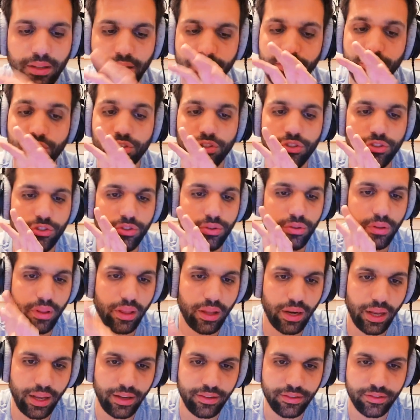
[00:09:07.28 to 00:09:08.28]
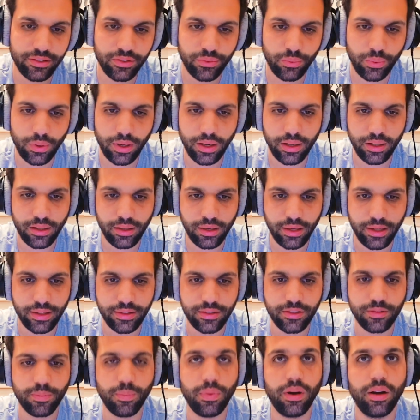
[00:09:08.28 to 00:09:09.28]
Let's just do the next one.
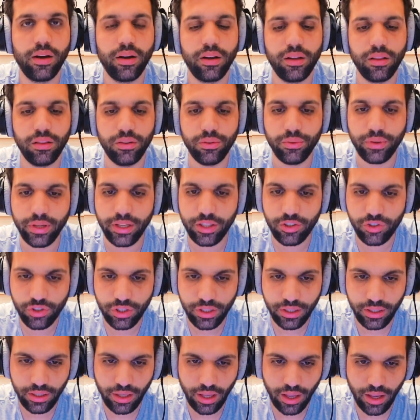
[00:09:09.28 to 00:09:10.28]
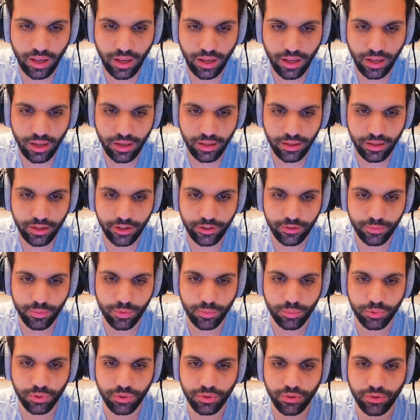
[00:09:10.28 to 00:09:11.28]
It's by Luigi and he's
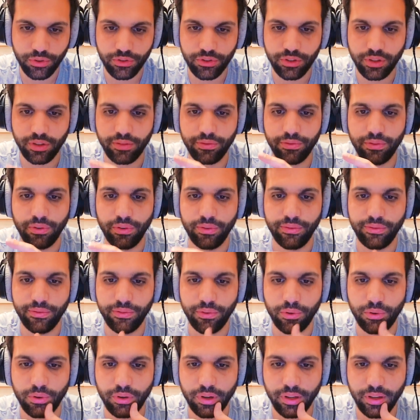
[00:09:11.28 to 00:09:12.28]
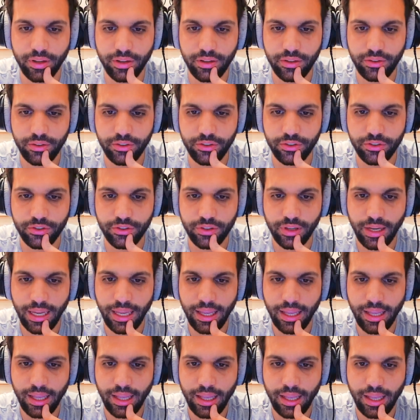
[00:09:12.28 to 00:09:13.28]
been producing for four years
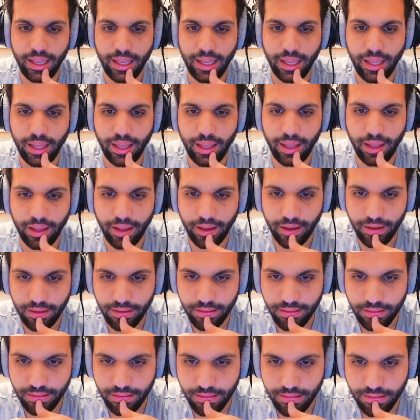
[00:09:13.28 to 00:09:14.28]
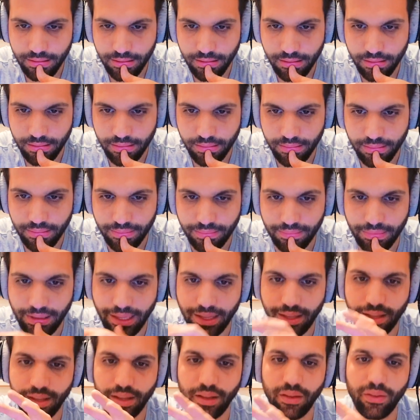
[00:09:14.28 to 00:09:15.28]
and
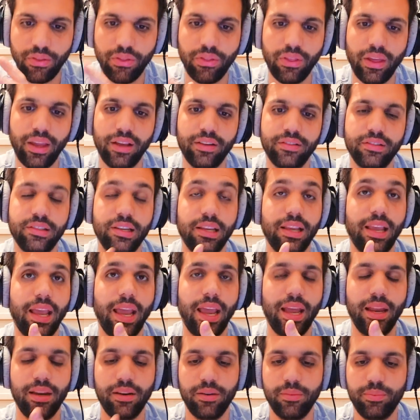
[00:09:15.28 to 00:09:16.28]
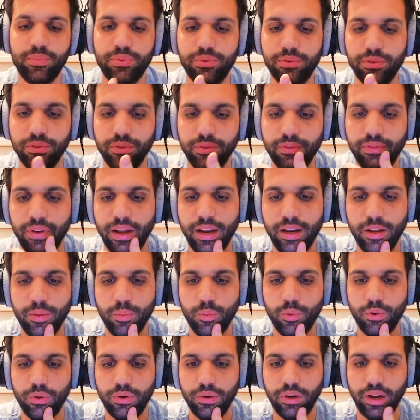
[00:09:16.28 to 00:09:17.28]
he thinks he can't improve
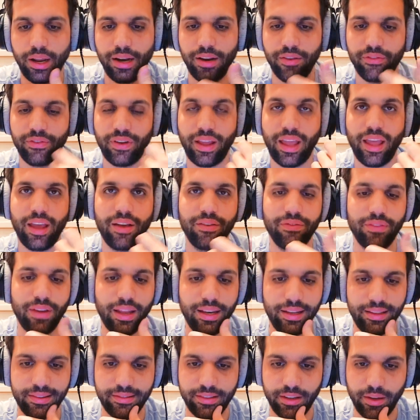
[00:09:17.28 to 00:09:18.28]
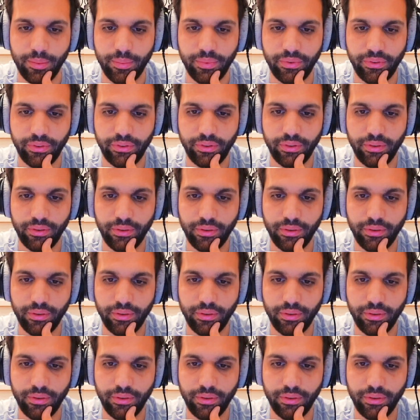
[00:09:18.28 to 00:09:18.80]
anymore and if I have any tips.